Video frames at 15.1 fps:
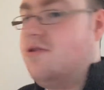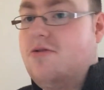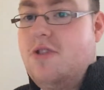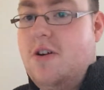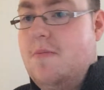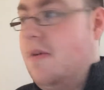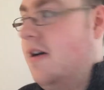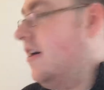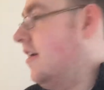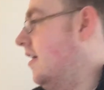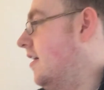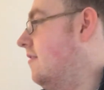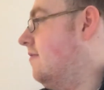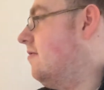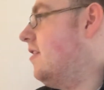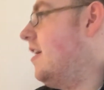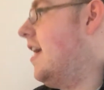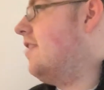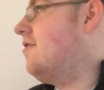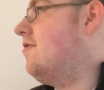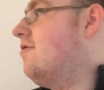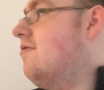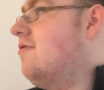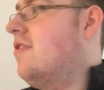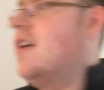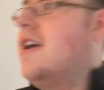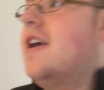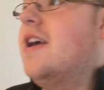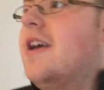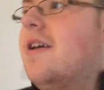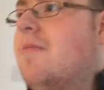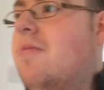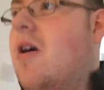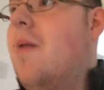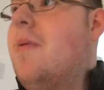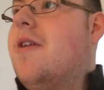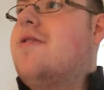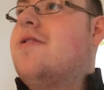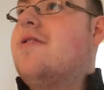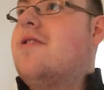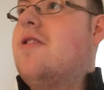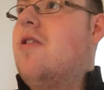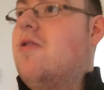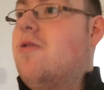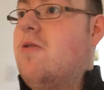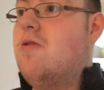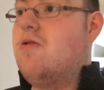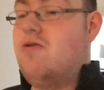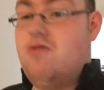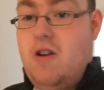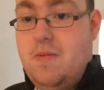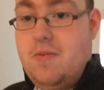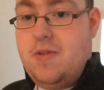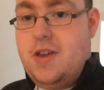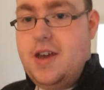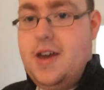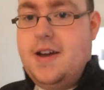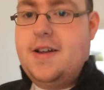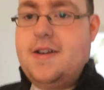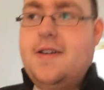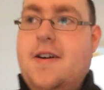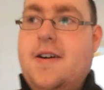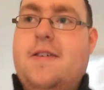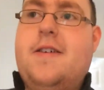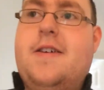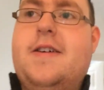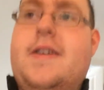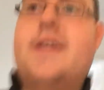just dropped my yeah just. Probably I just stole or dropped it, I don't know.